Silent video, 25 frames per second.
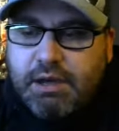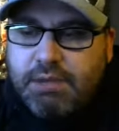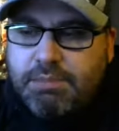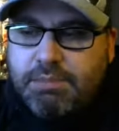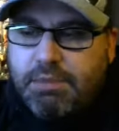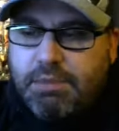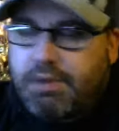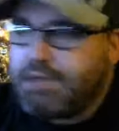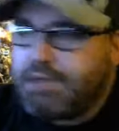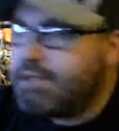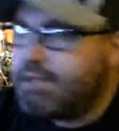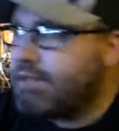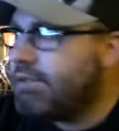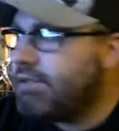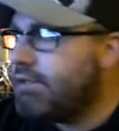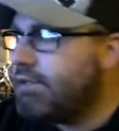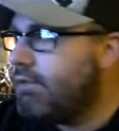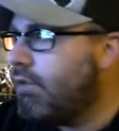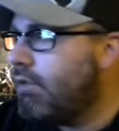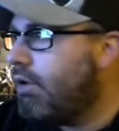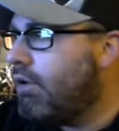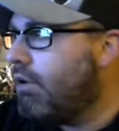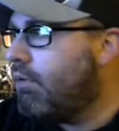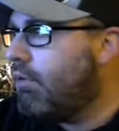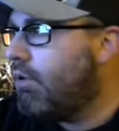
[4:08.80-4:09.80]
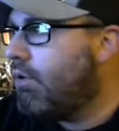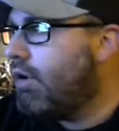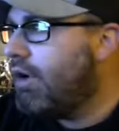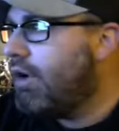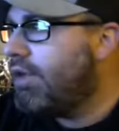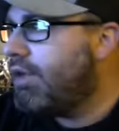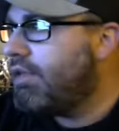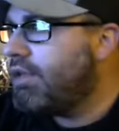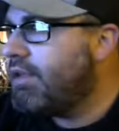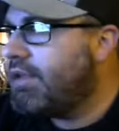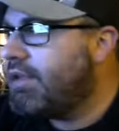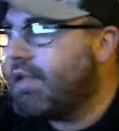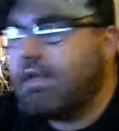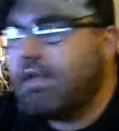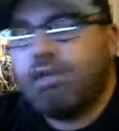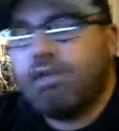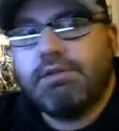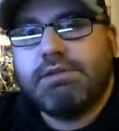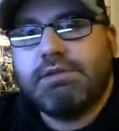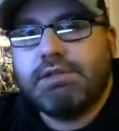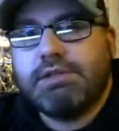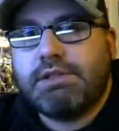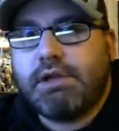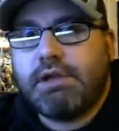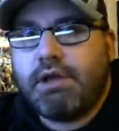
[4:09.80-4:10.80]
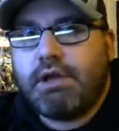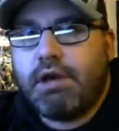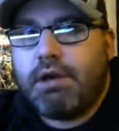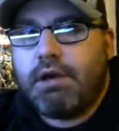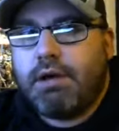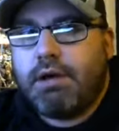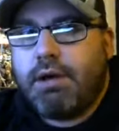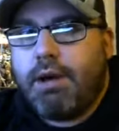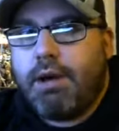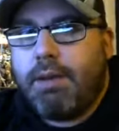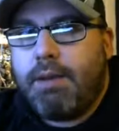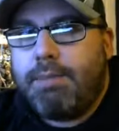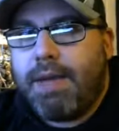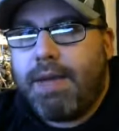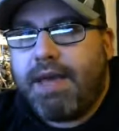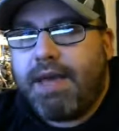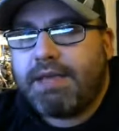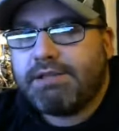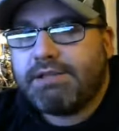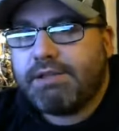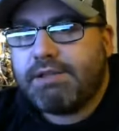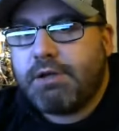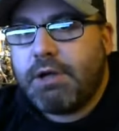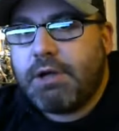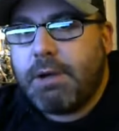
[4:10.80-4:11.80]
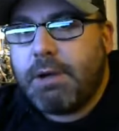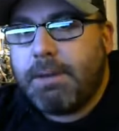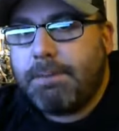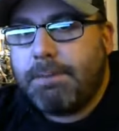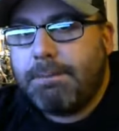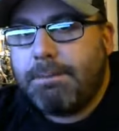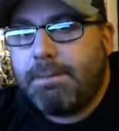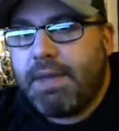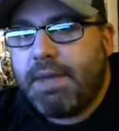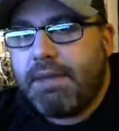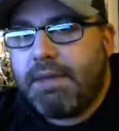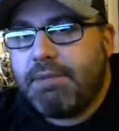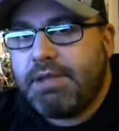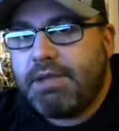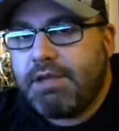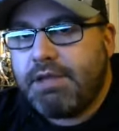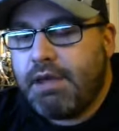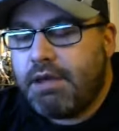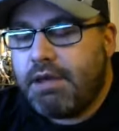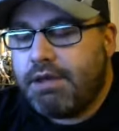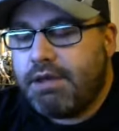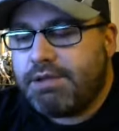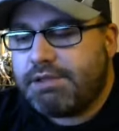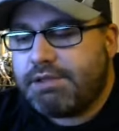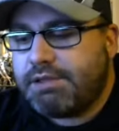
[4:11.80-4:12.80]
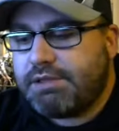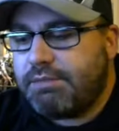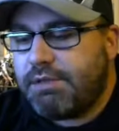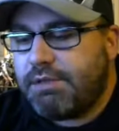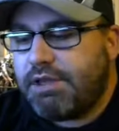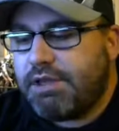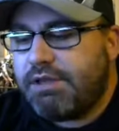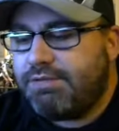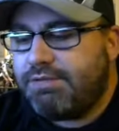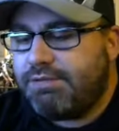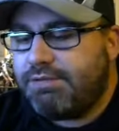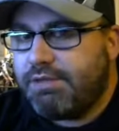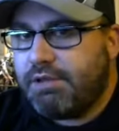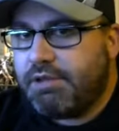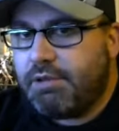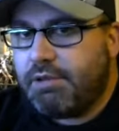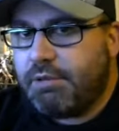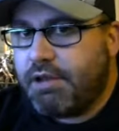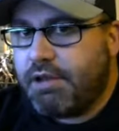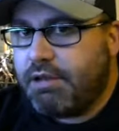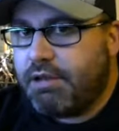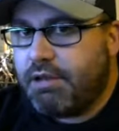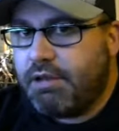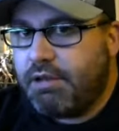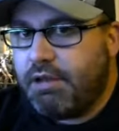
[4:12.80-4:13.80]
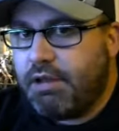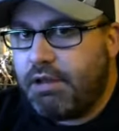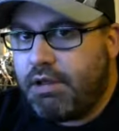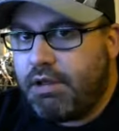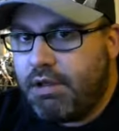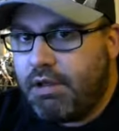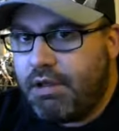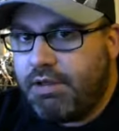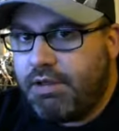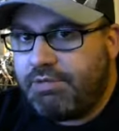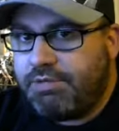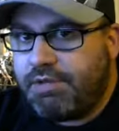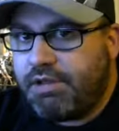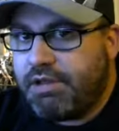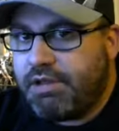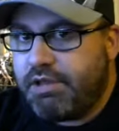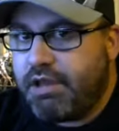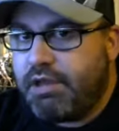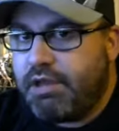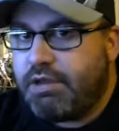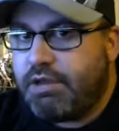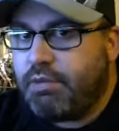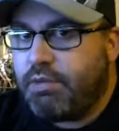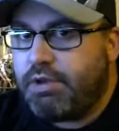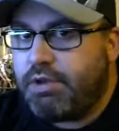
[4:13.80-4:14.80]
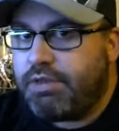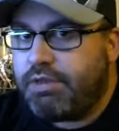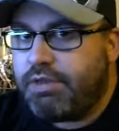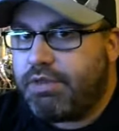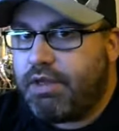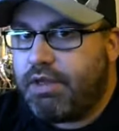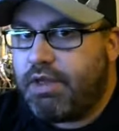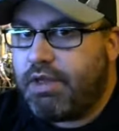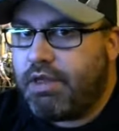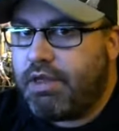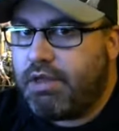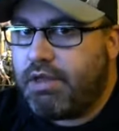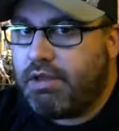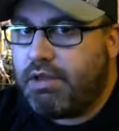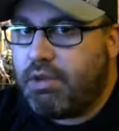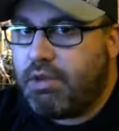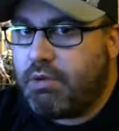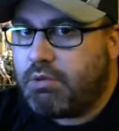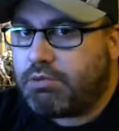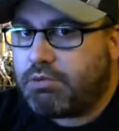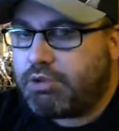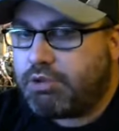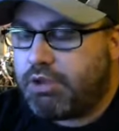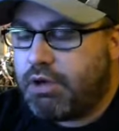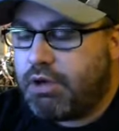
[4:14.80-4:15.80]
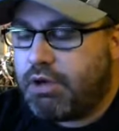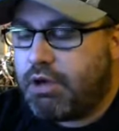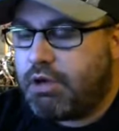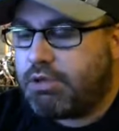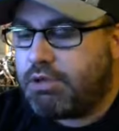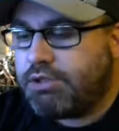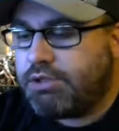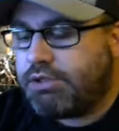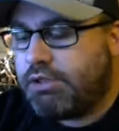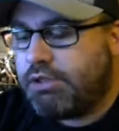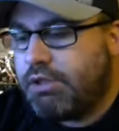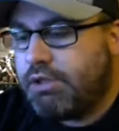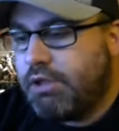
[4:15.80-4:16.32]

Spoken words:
priest is the wrong word, I think they used a pastor, maybe, somebody affiliated with a local church.